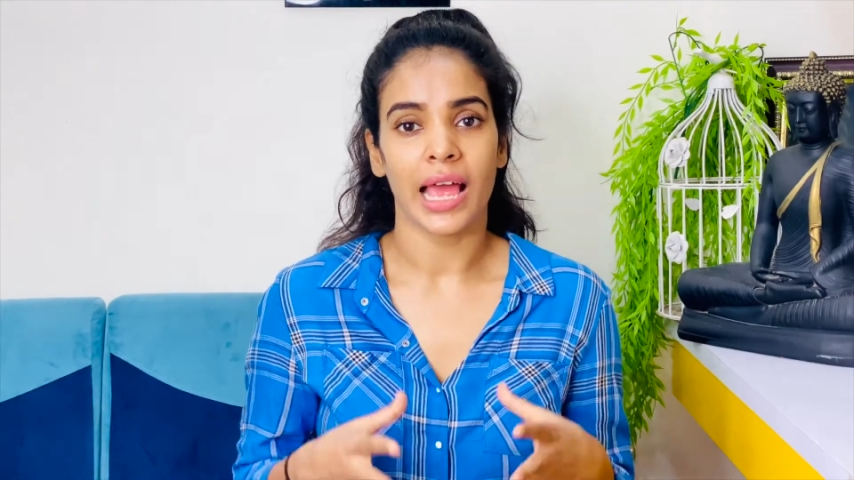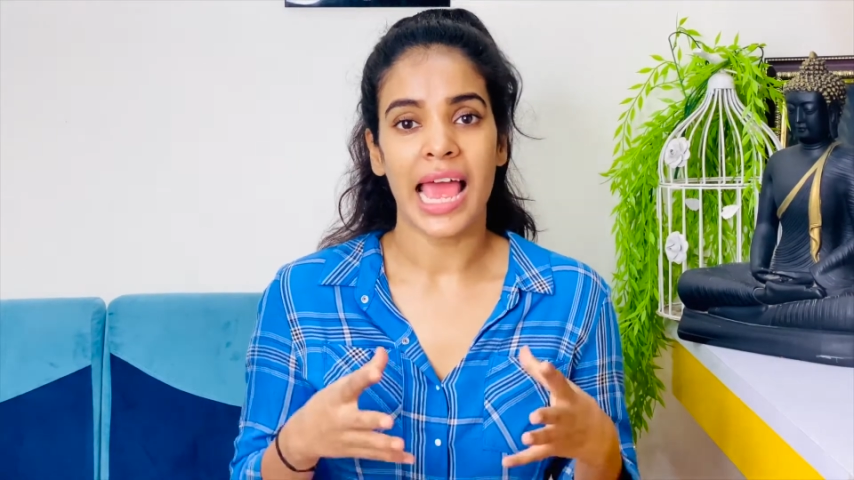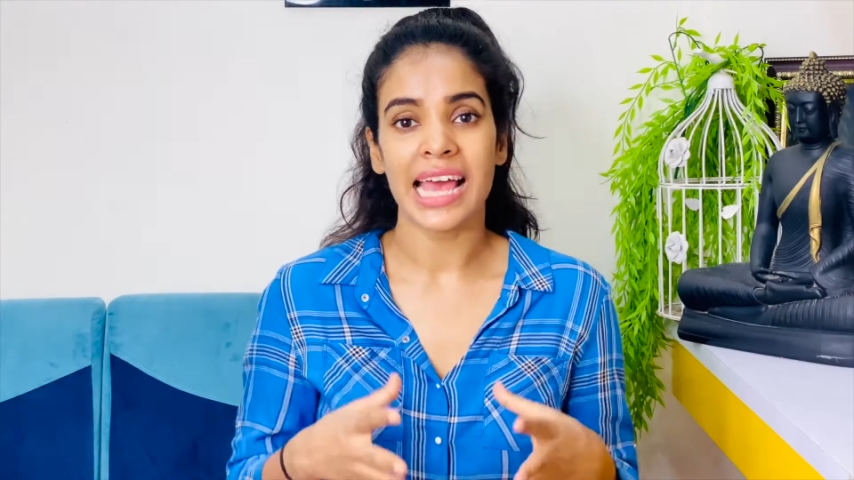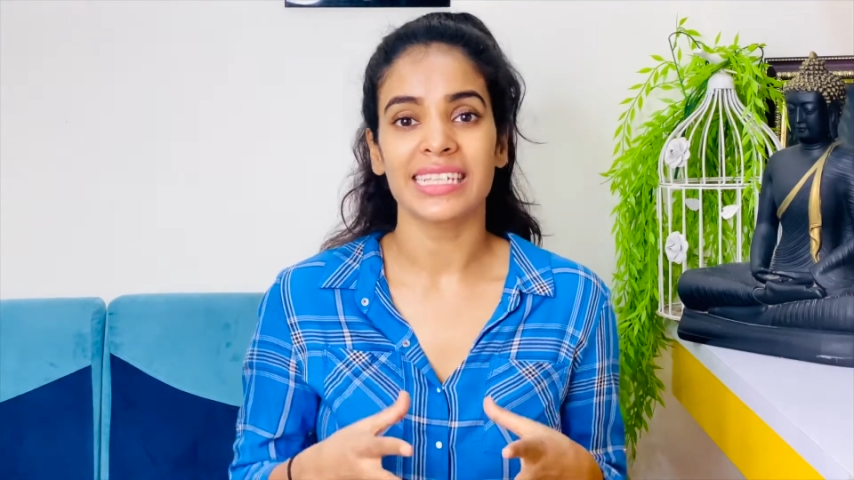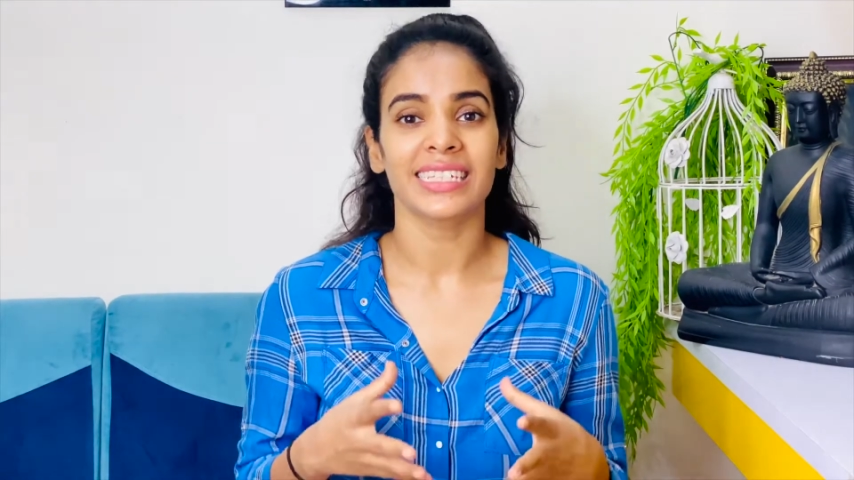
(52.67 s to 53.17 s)

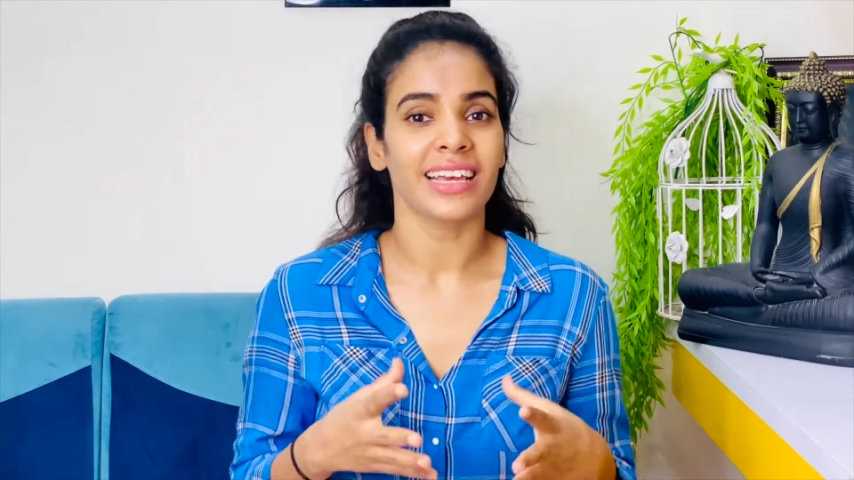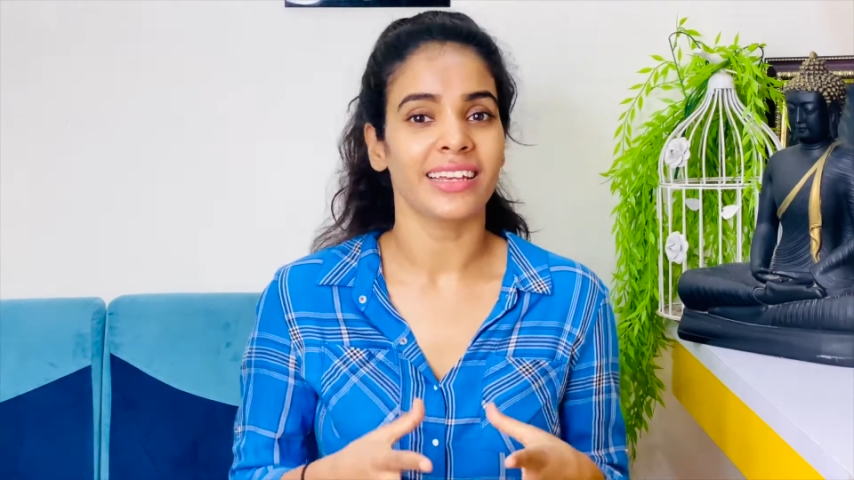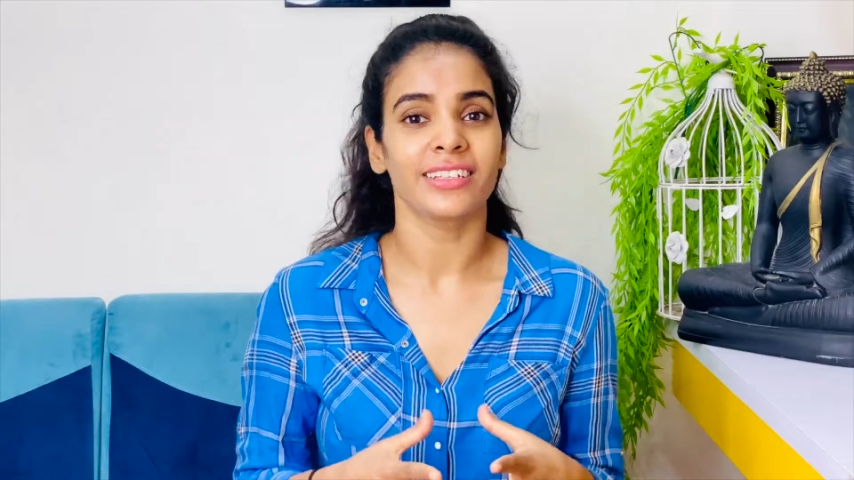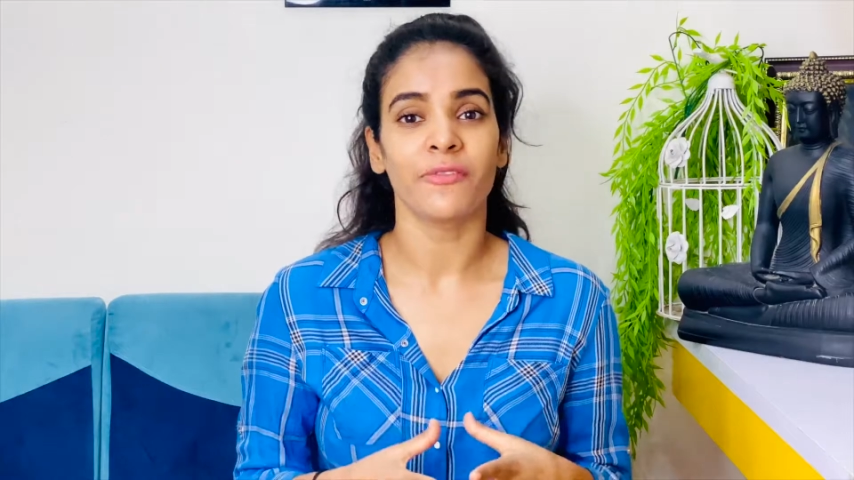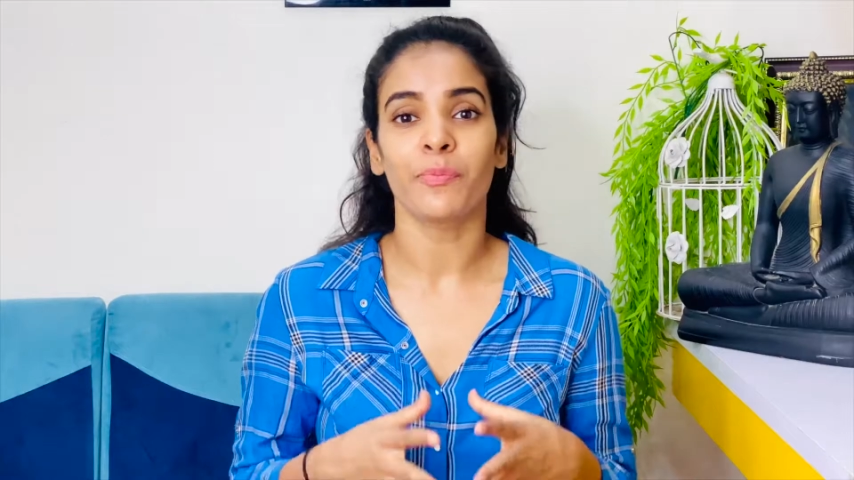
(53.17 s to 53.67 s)
As sun
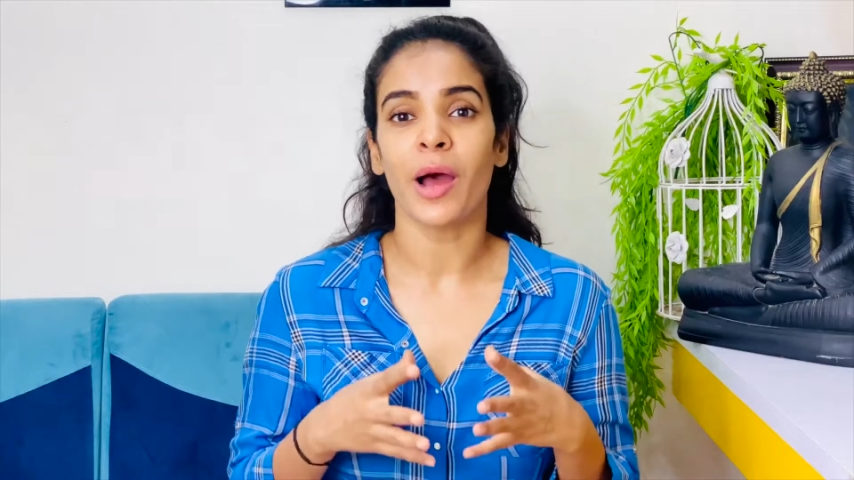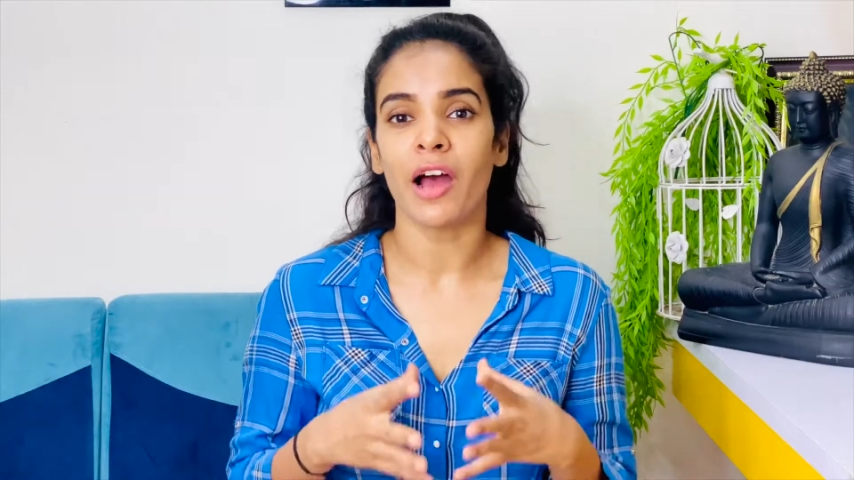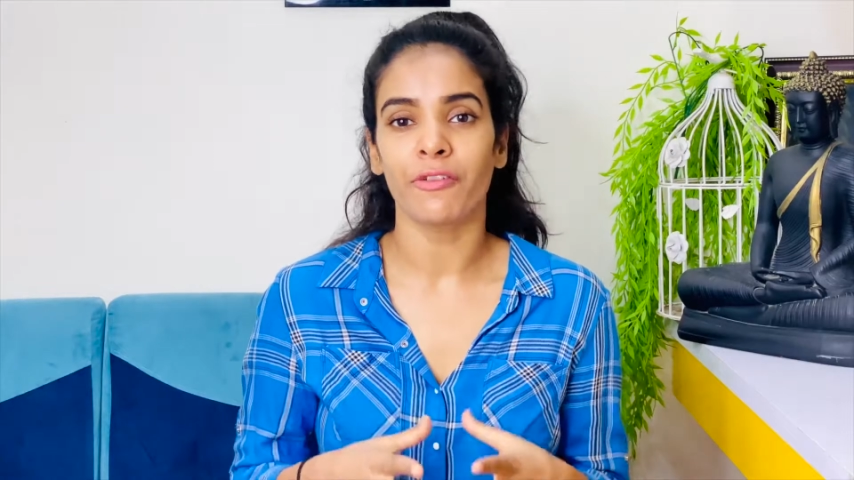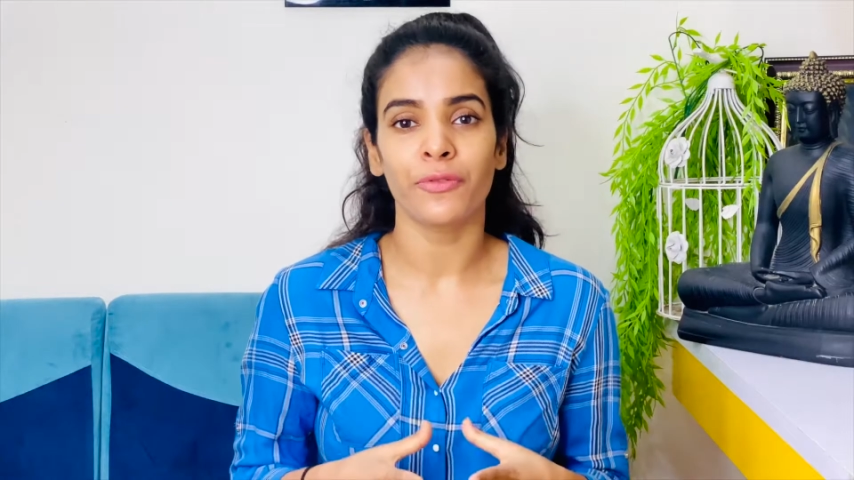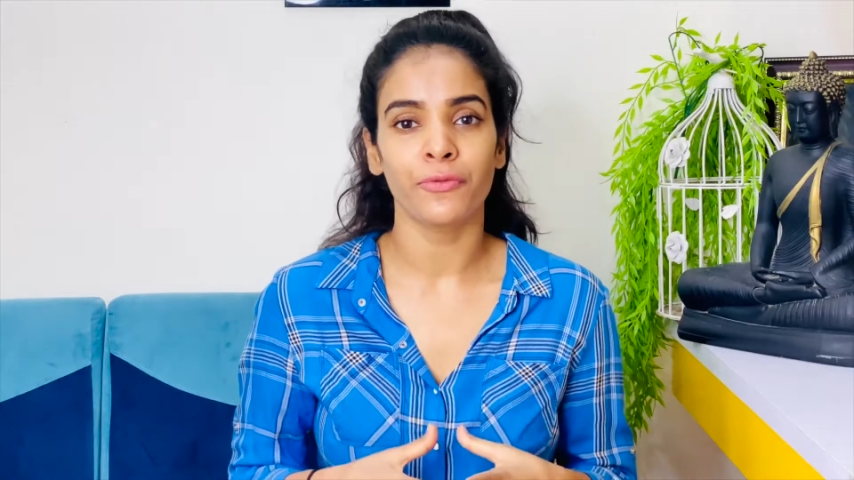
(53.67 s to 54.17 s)
is a
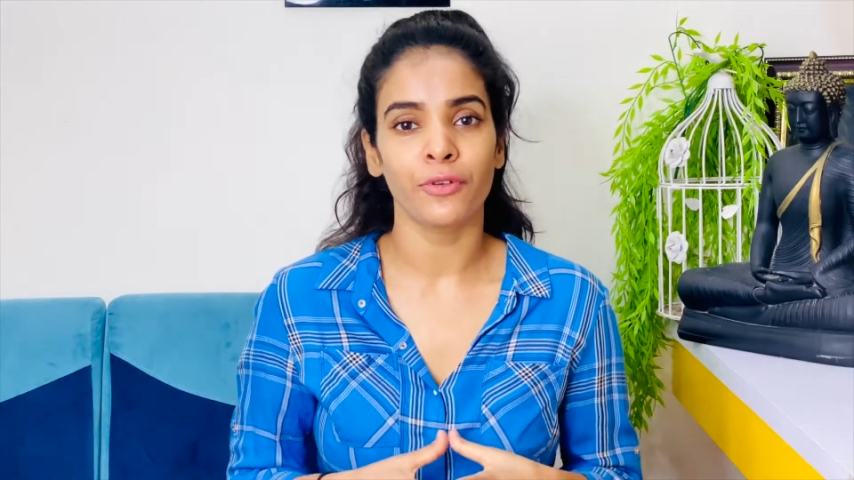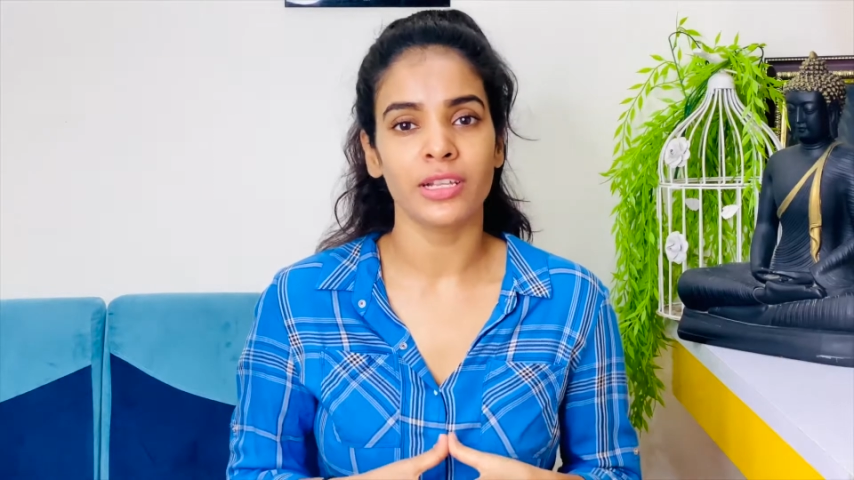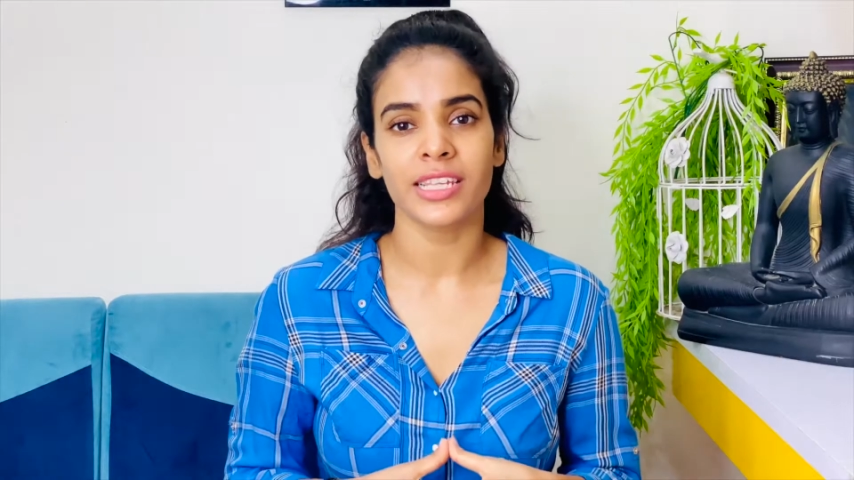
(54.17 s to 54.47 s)
powerful